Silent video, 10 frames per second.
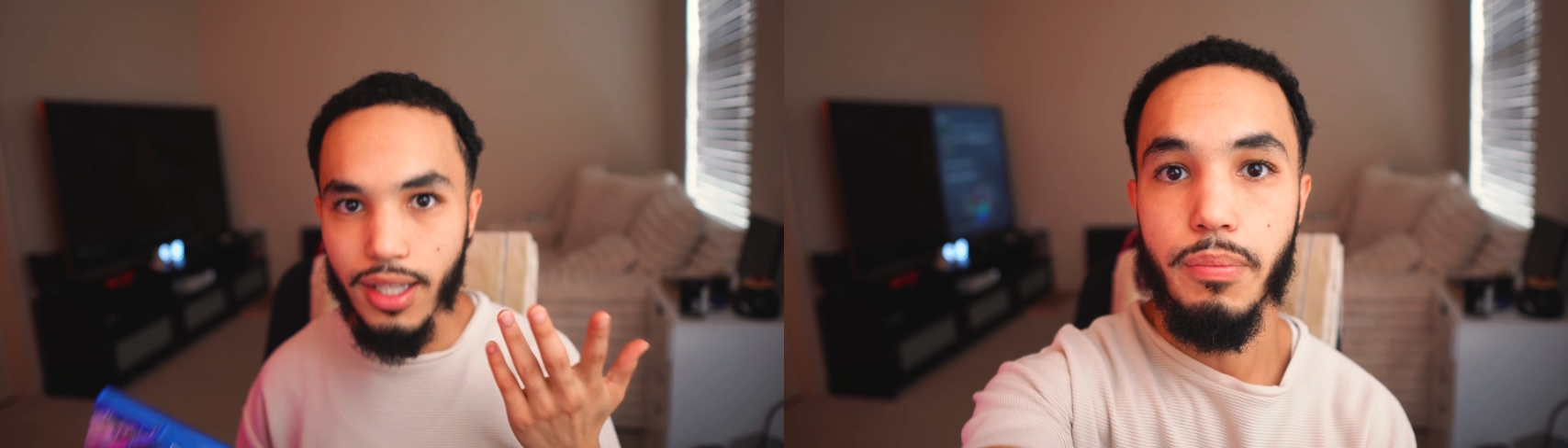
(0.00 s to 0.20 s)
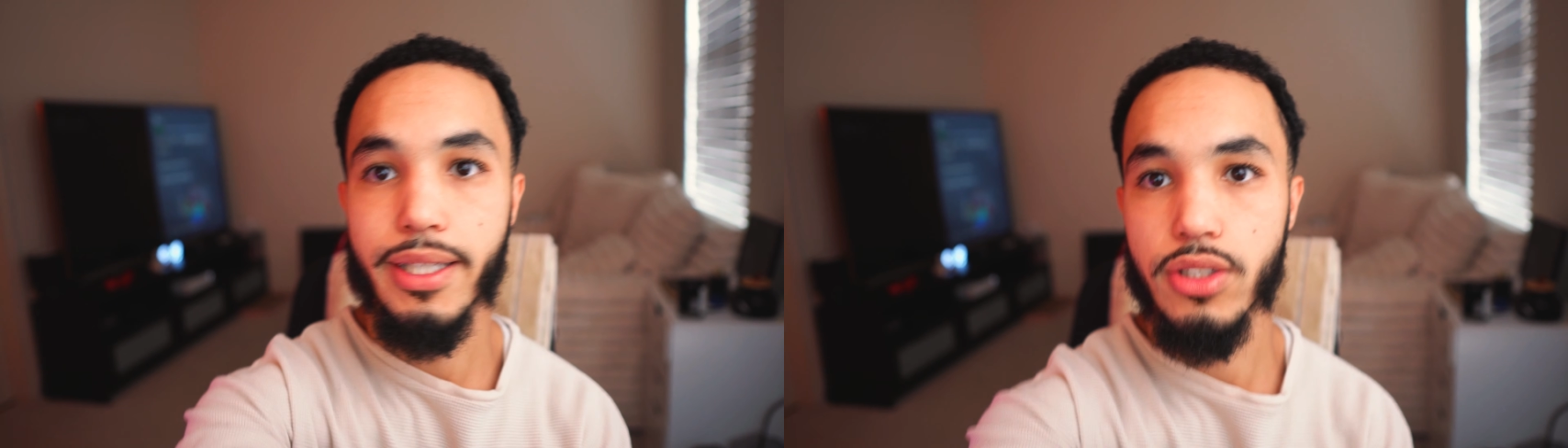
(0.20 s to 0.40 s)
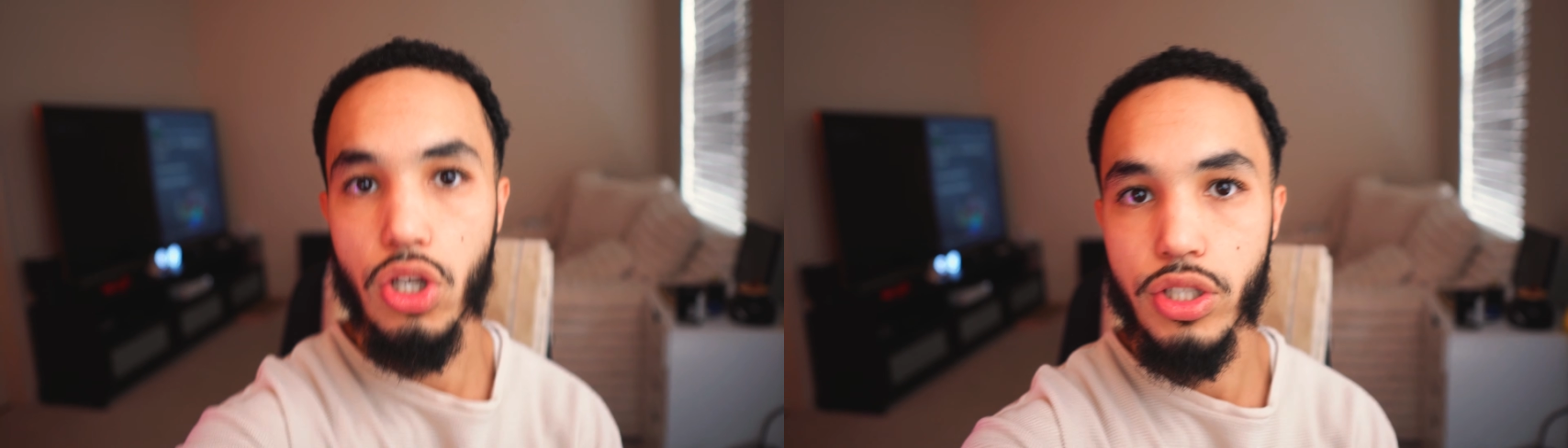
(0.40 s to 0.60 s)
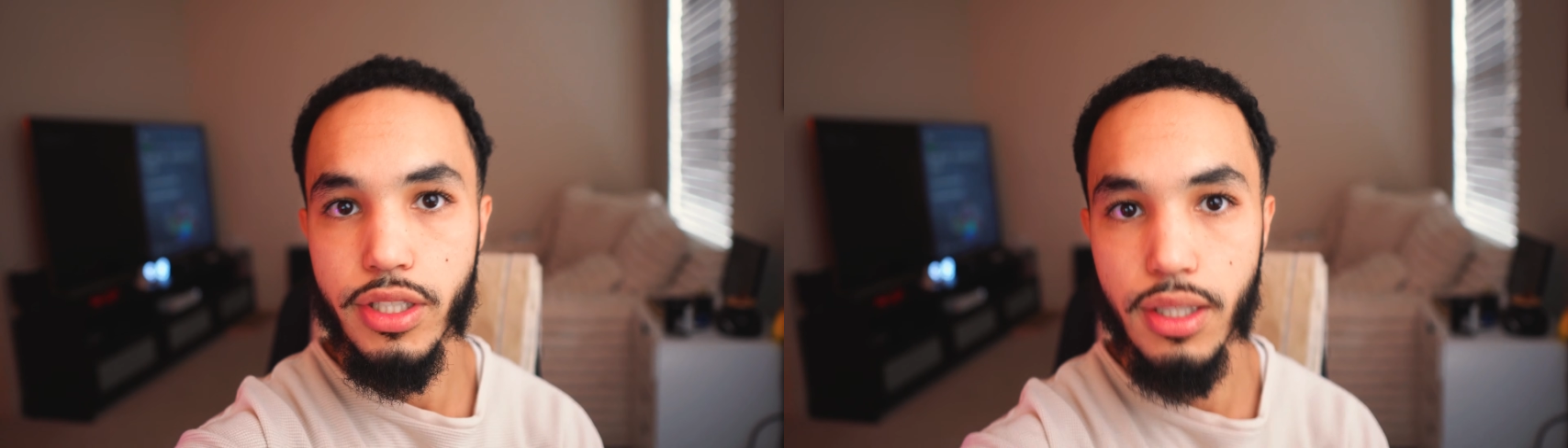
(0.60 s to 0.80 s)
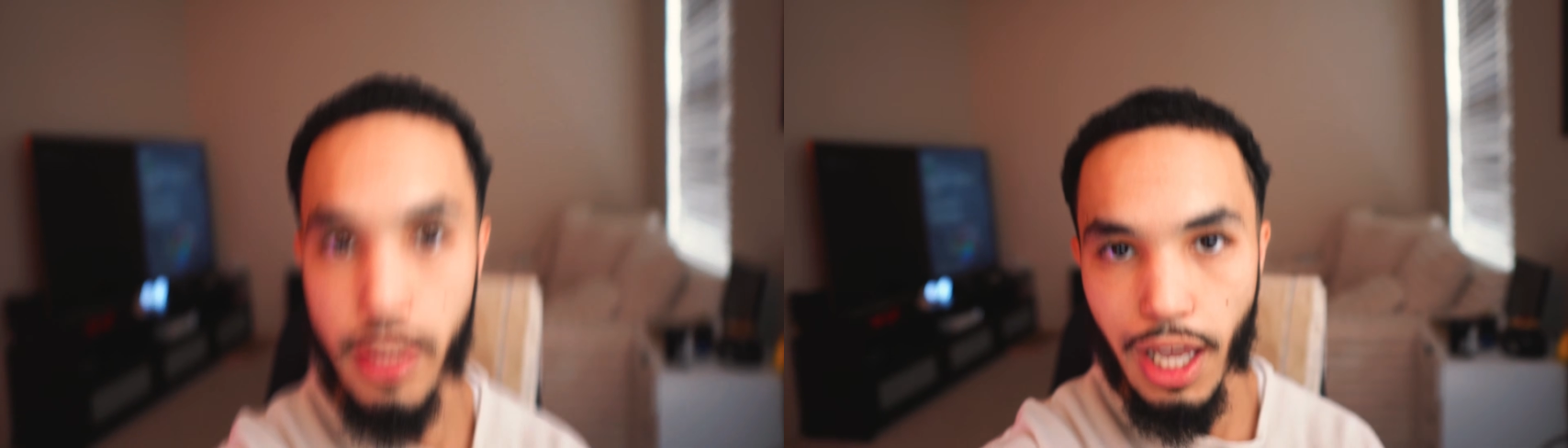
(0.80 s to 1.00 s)
Because honestly,
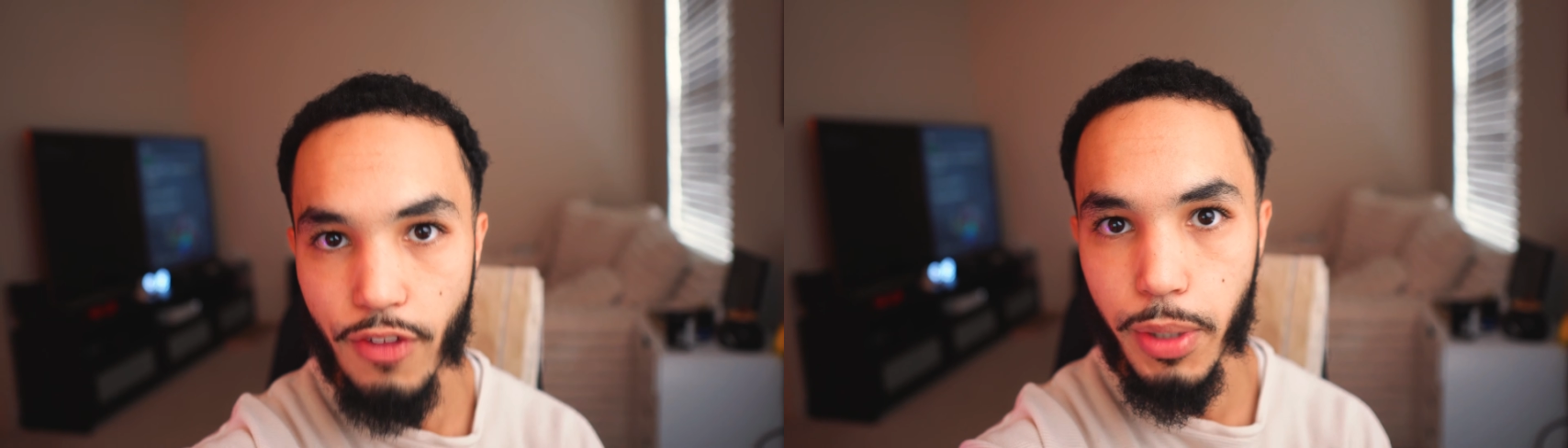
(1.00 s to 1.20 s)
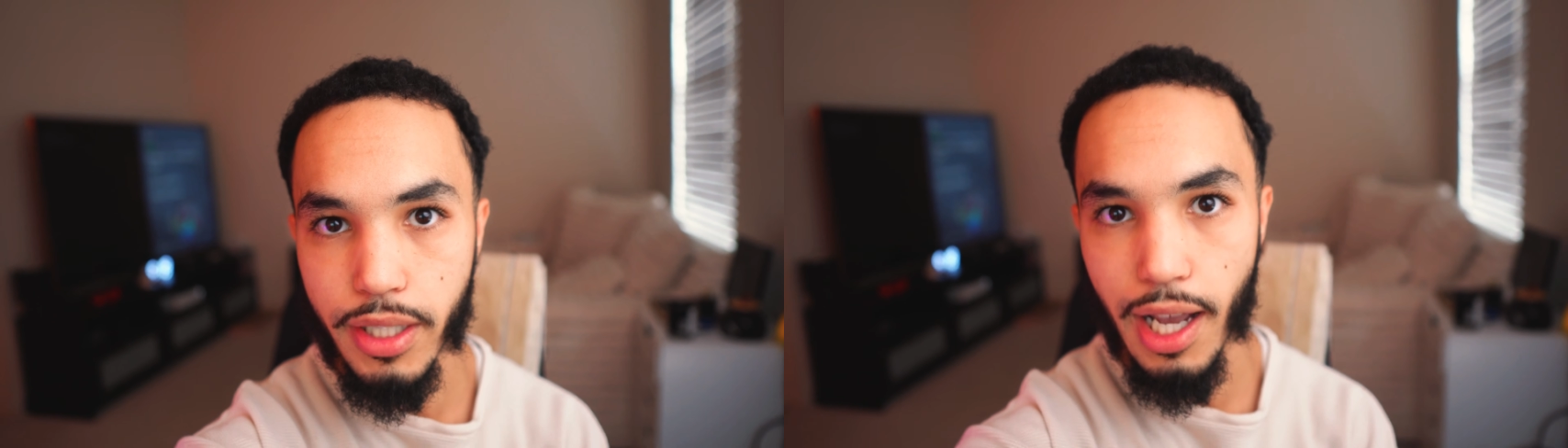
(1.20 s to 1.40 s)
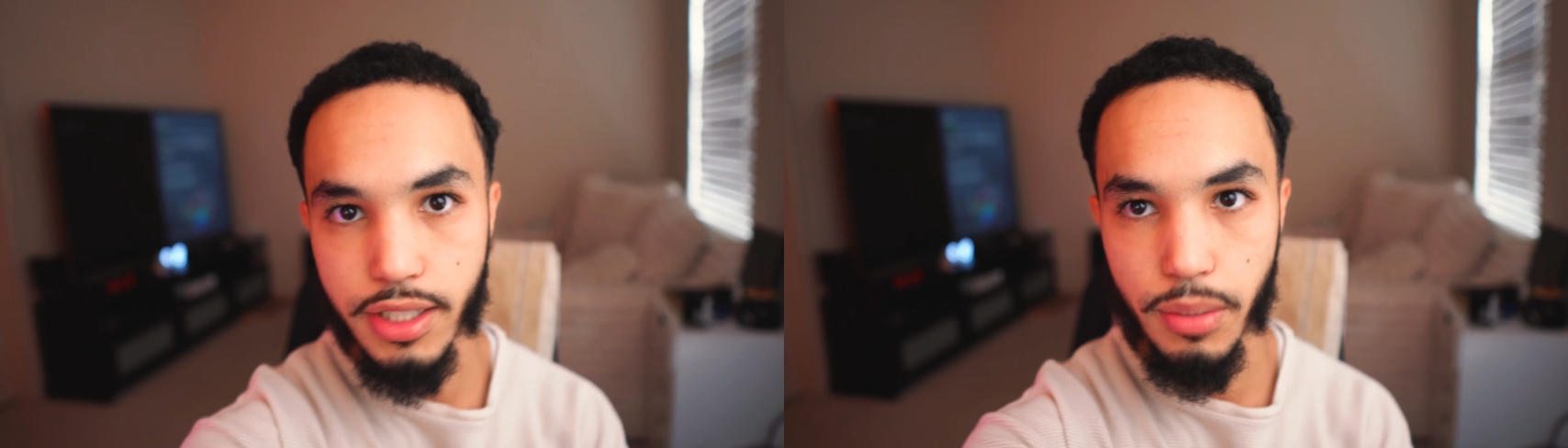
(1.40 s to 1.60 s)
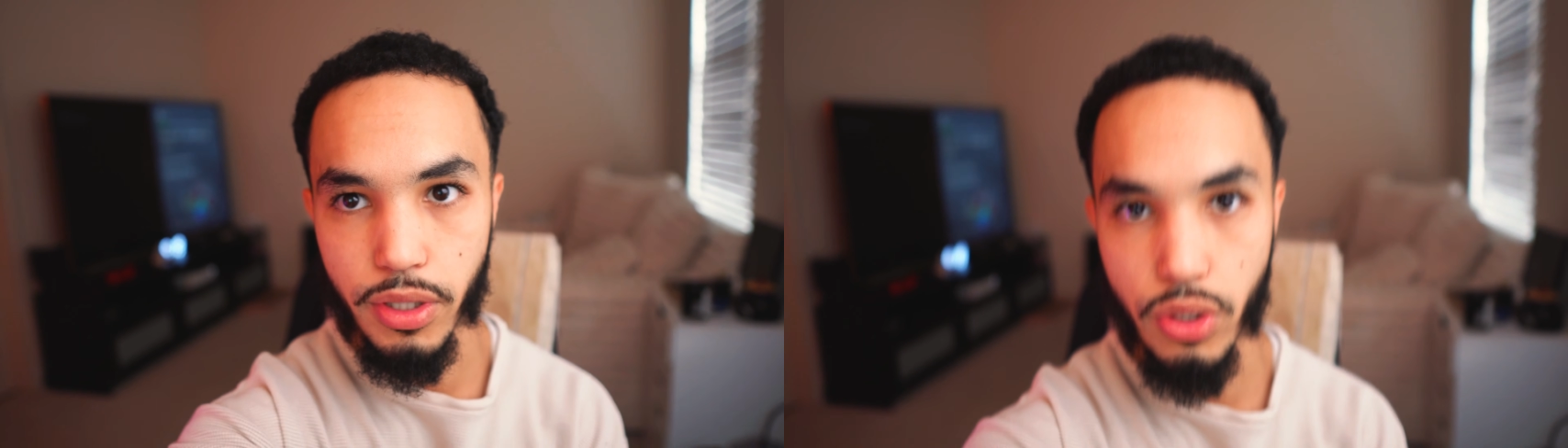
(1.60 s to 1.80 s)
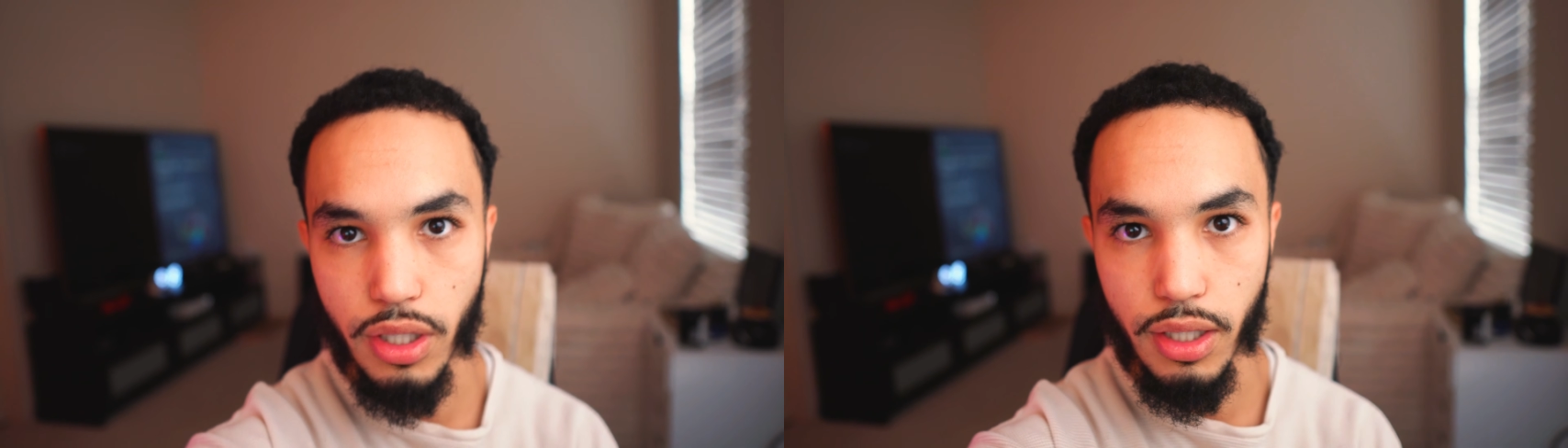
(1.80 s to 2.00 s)
like, everybody has something, okay?